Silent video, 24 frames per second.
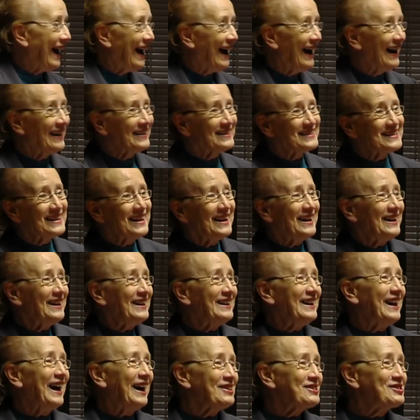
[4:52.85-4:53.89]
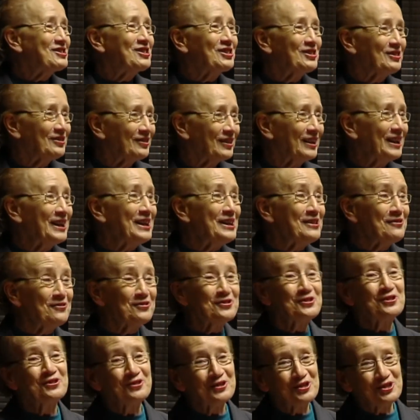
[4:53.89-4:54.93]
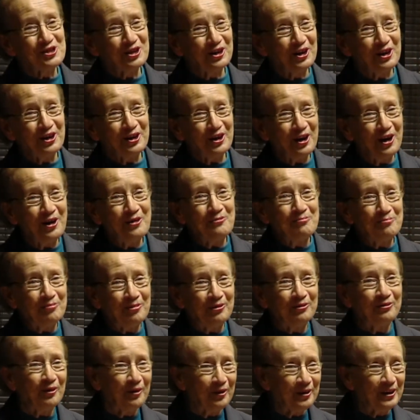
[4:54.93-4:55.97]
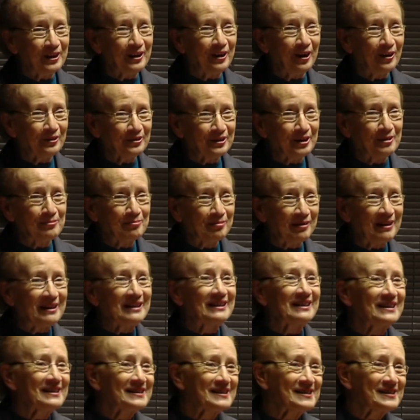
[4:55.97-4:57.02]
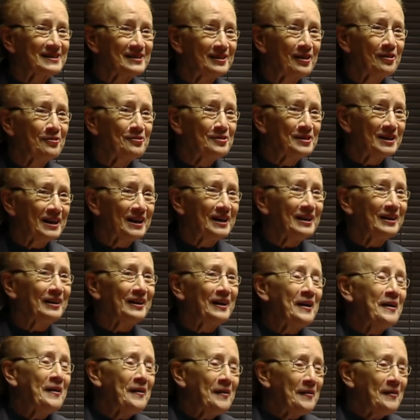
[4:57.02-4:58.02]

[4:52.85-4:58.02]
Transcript: and he had to leave to return home before he got completely snowed in,